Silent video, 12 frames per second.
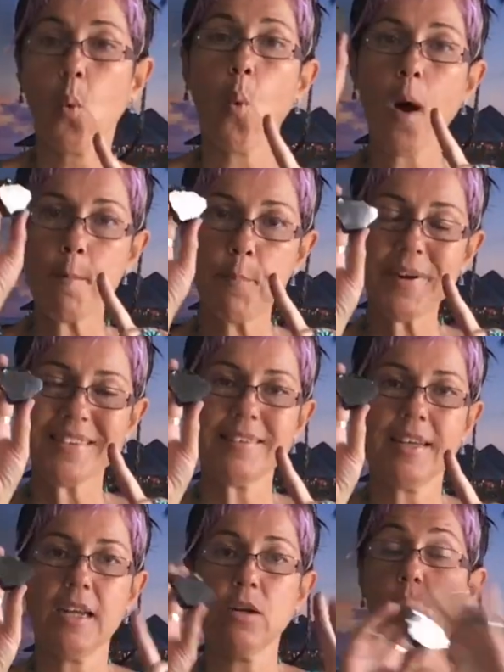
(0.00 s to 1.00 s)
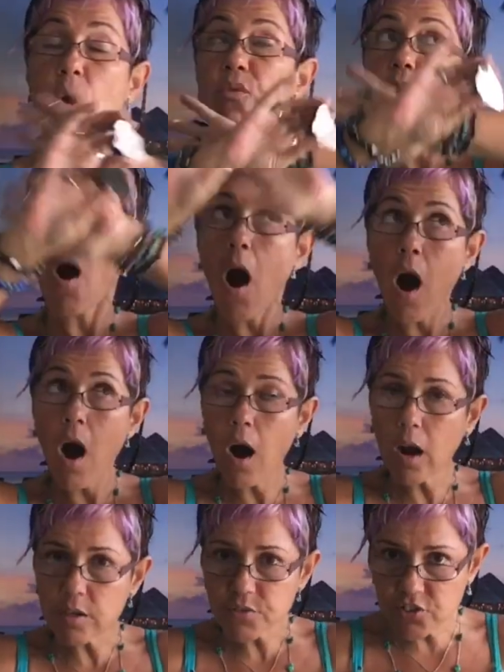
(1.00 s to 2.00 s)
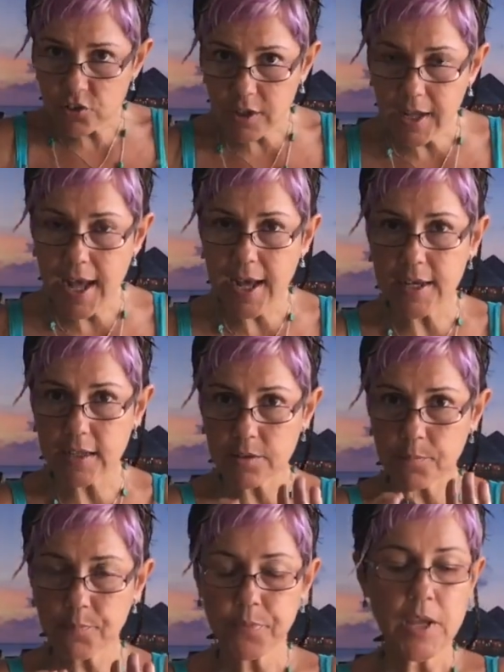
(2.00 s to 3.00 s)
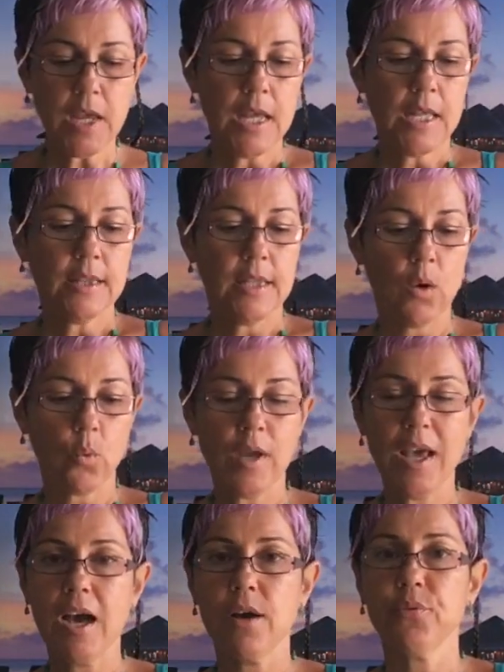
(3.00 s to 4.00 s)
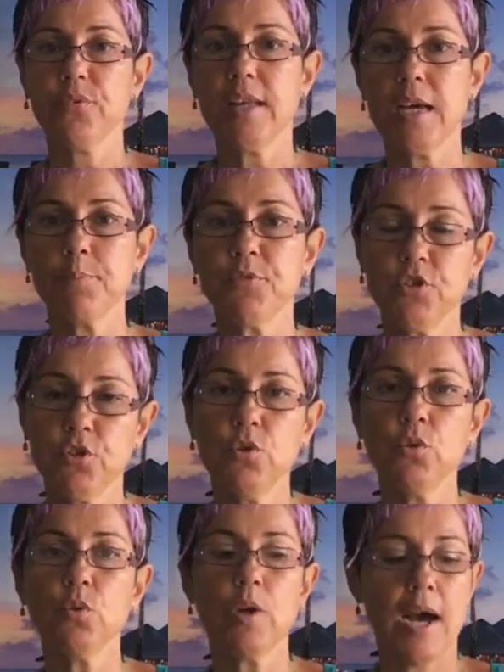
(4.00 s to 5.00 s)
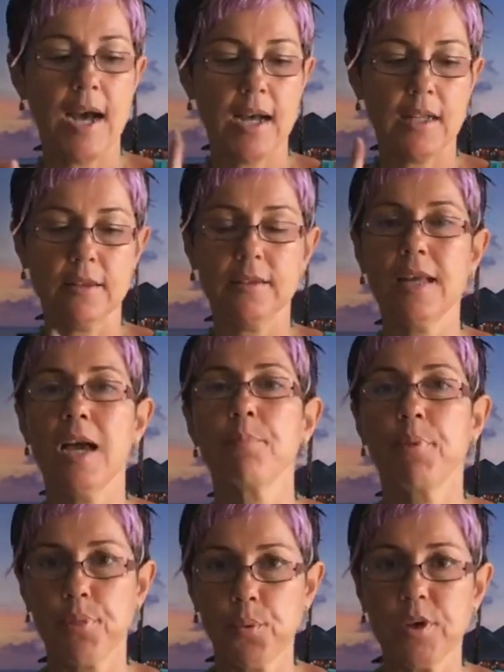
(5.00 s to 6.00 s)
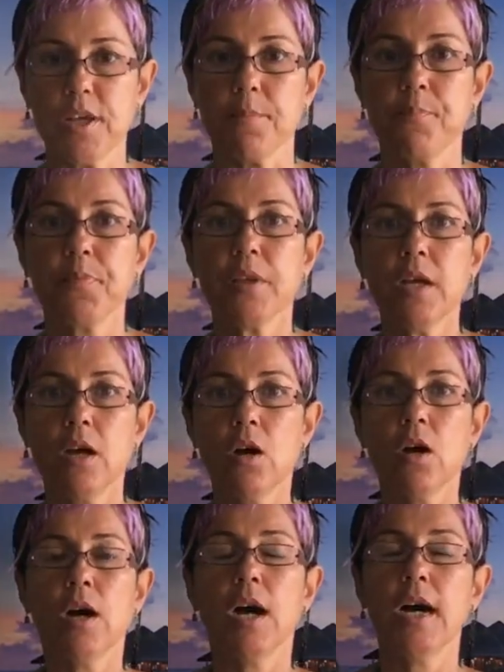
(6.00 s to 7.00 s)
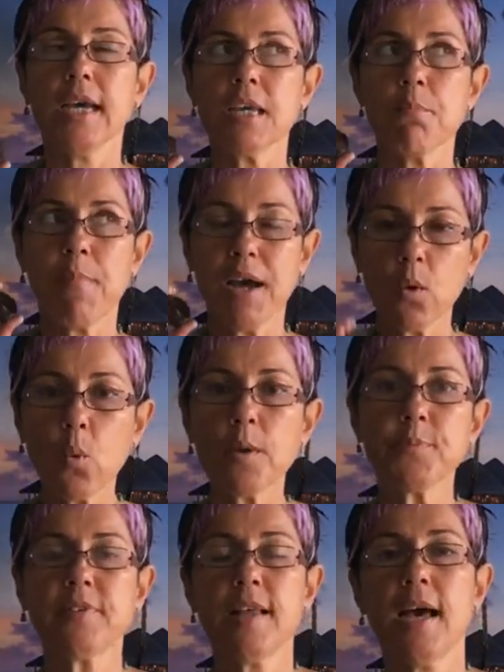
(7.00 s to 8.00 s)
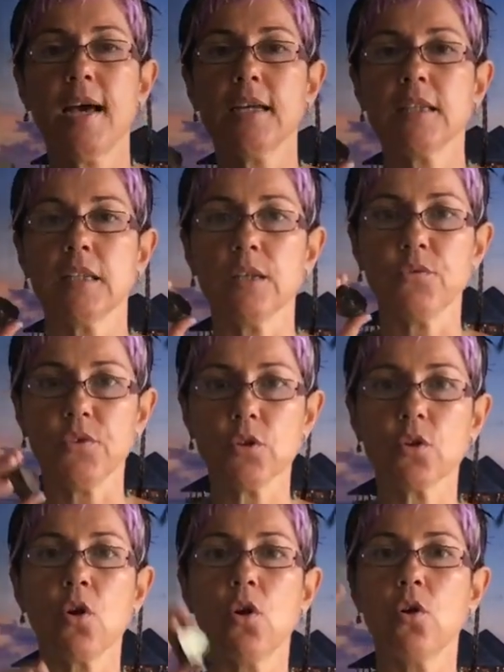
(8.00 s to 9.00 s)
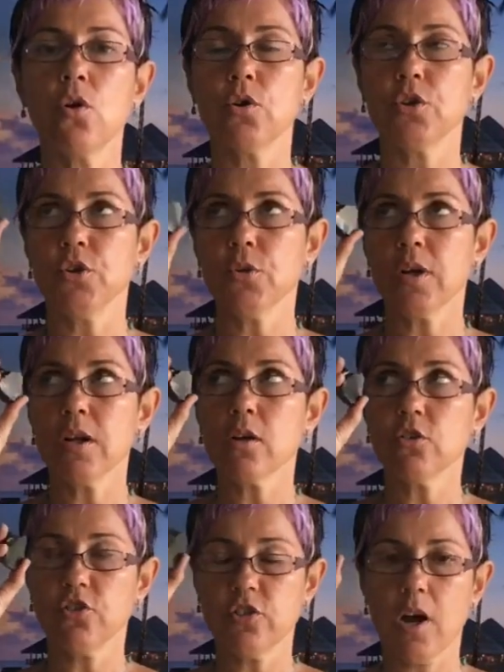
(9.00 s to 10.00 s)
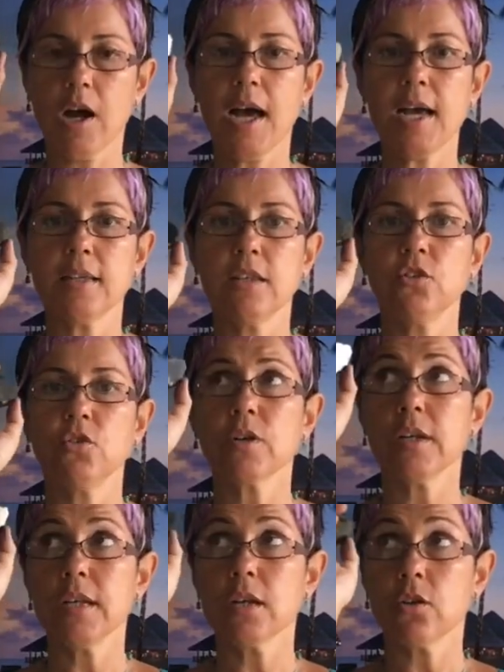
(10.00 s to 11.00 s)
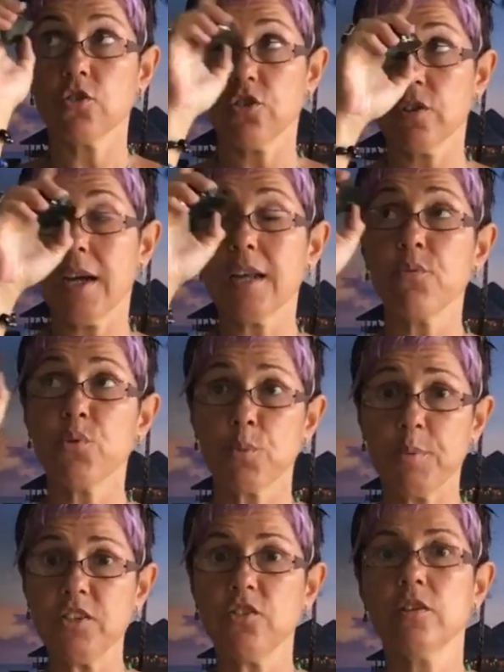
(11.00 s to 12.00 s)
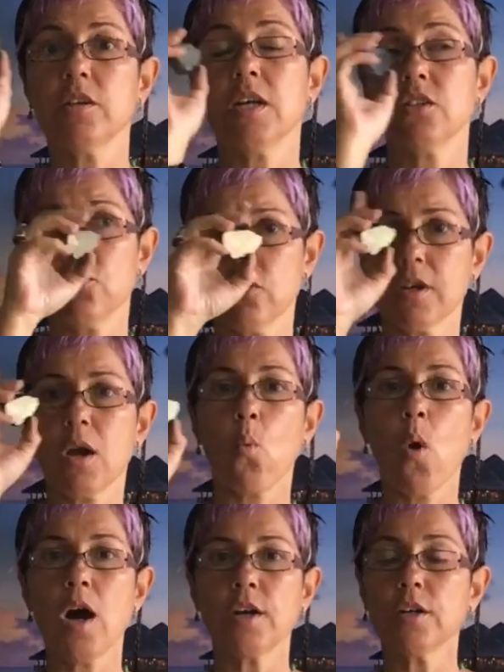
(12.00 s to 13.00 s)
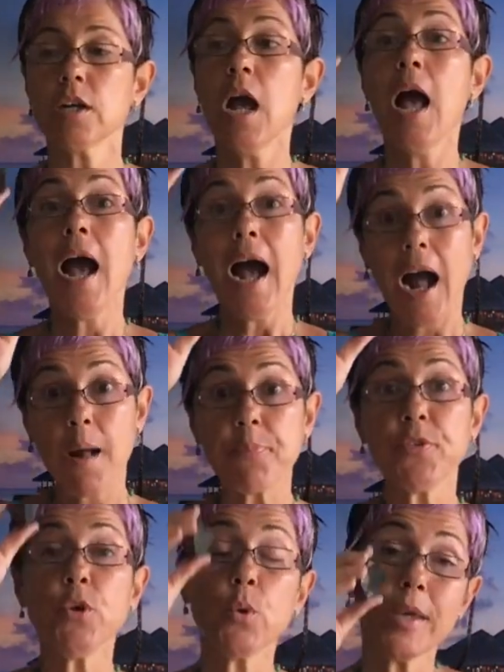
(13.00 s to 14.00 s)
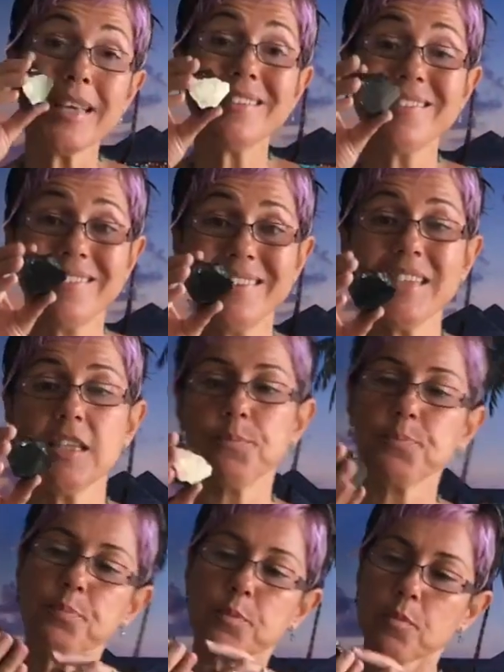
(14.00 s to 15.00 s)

1% of all of Shungite. Then we have type 2 and type 3. In my website, if you go, you click on Shungite, then you click on Shungite information and Shungite water, and you can see